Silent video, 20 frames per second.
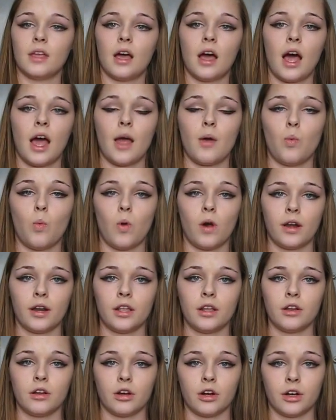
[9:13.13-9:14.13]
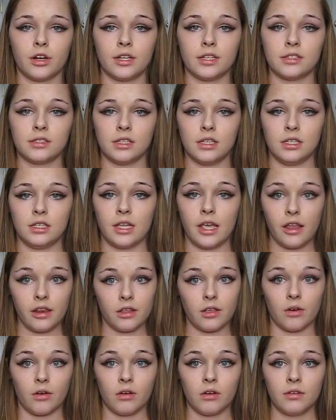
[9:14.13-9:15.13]
I wanted her to see
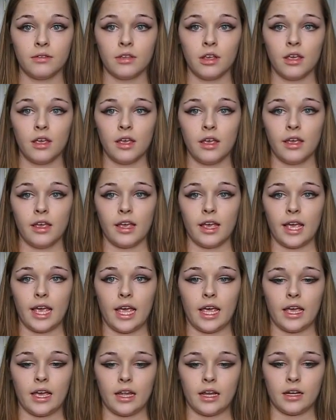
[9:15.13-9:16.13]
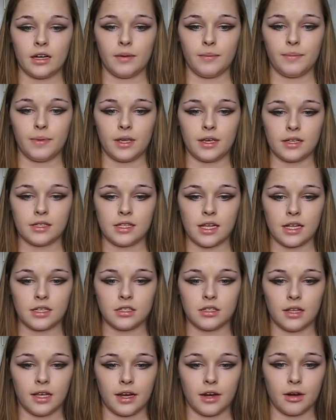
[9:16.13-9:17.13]
Daniel. And because
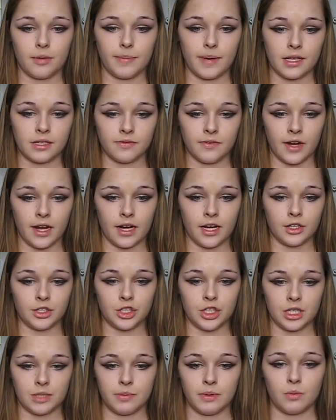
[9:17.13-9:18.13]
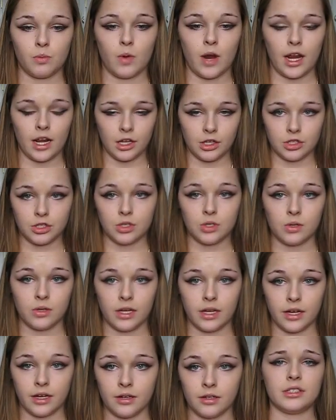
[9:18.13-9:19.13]
that's like her best friend, and she's been waiting 2
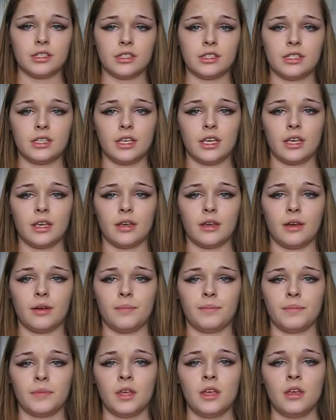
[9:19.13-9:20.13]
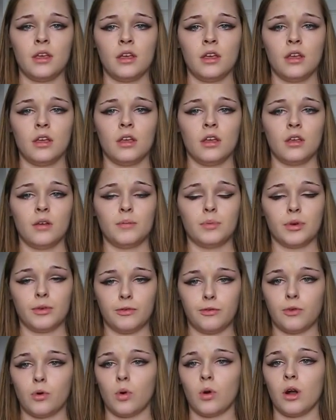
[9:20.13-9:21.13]
years to see him
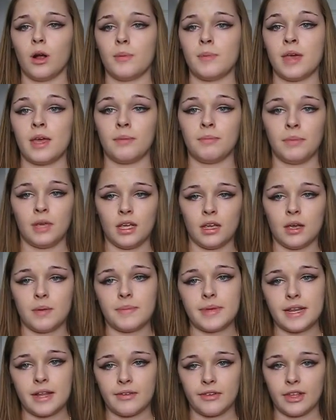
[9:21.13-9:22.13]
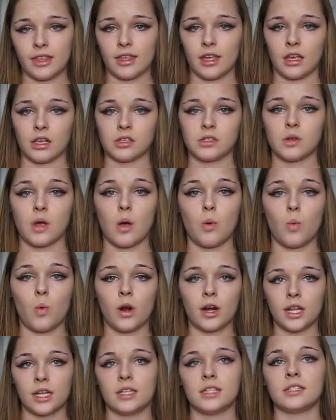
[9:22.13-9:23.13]
perform and meet him and everything. So I
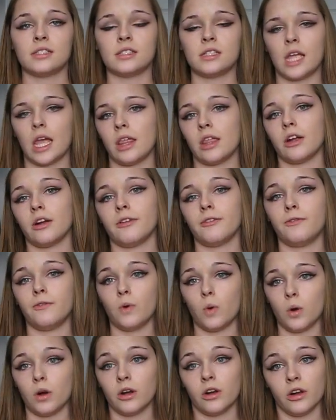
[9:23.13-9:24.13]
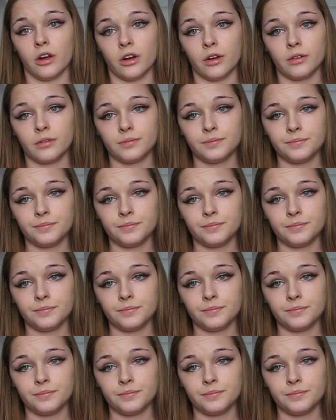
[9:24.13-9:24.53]
wanted to stay there for her.